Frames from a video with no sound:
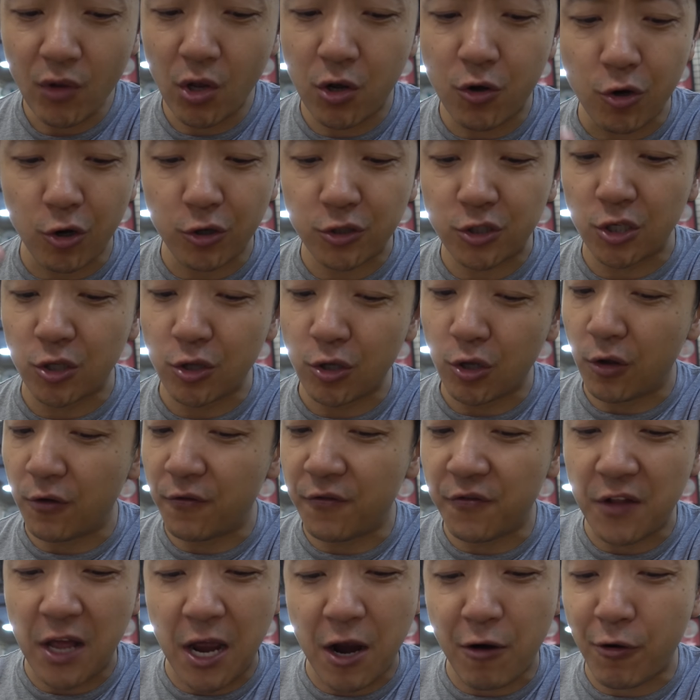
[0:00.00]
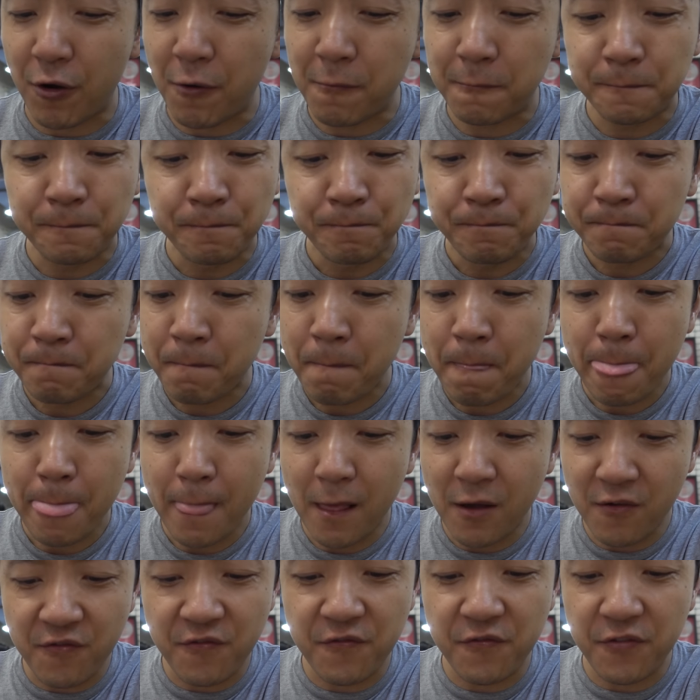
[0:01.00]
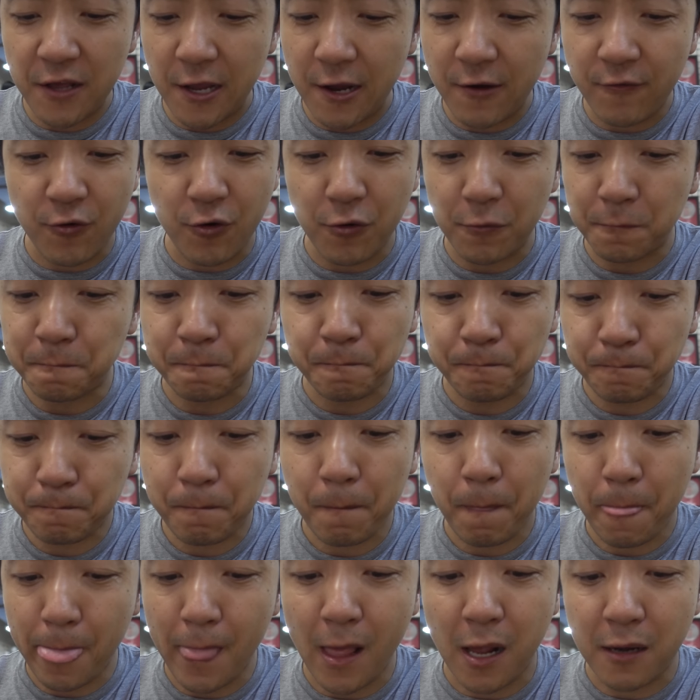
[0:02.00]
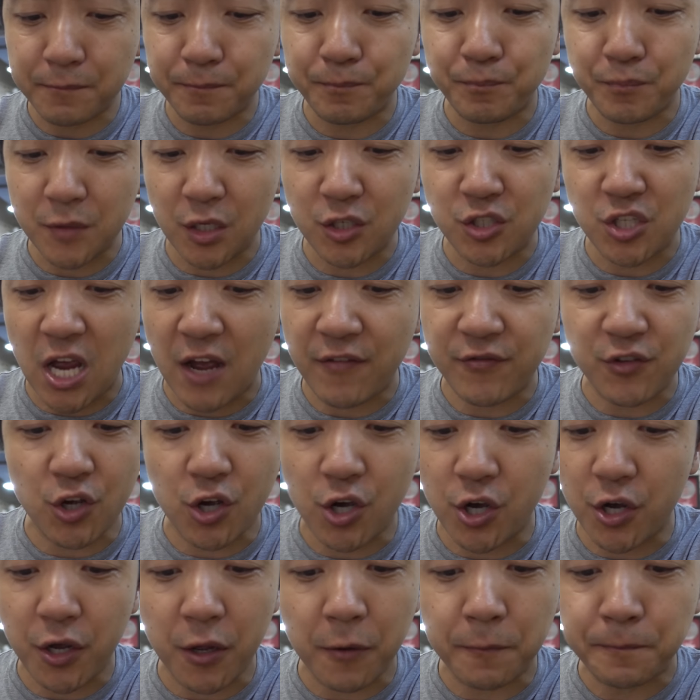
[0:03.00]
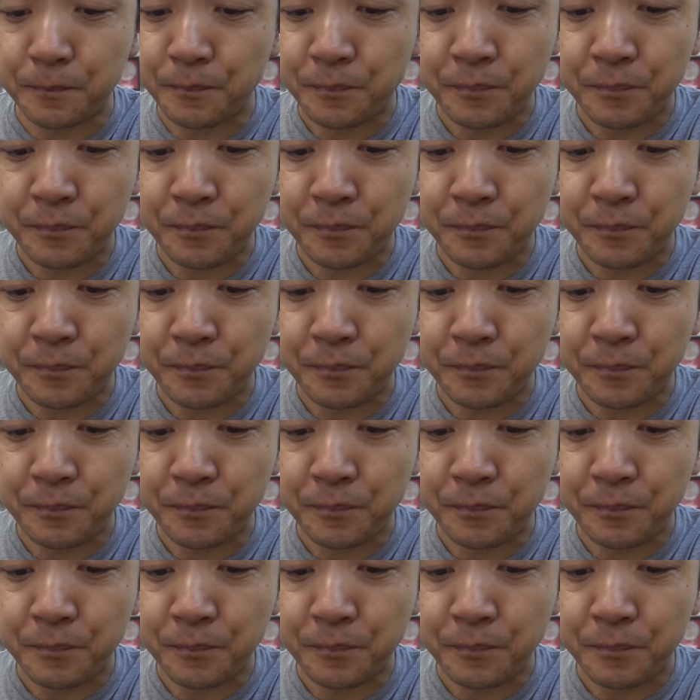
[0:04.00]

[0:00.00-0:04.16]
Cooked in a little flour. The flavor is off the hook.